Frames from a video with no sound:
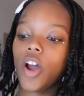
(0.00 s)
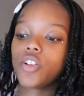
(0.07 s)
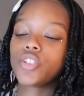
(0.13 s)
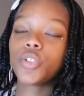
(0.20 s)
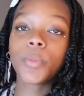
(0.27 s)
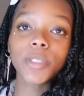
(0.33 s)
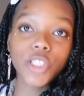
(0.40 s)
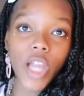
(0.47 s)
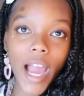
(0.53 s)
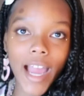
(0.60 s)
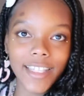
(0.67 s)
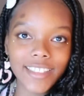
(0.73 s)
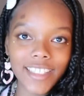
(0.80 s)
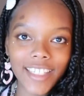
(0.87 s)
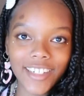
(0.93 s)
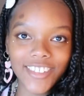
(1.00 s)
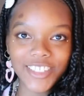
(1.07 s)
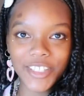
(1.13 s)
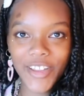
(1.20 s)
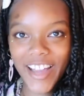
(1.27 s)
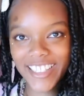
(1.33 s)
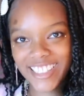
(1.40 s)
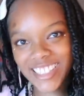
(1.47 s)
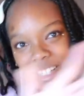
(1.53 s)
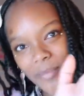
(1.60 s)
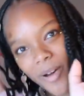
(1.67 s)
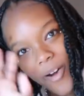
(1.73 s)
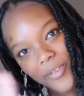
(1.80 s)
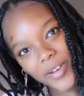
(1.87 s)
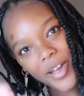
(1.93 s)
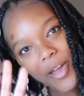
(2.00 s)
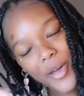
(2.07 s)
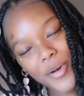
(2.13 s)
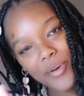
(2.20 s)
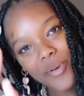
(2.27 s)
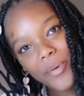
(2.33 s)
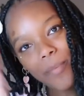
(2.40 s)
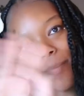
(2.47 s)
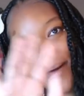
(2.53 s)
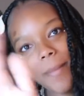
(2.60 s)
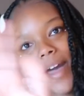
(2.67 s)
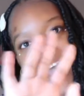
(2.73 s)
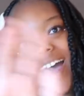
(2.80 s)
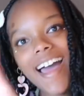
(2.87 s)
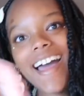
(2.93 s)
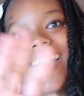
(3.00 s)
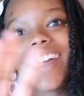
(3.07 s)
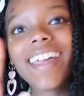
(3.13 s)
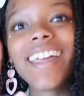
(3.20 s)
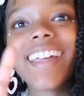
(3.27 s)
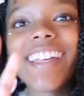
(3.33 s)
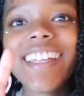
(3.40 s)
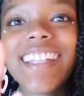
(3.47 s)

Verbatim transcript: I'll tune in with you guys and I'll see you guys tomorrow. Bye bye.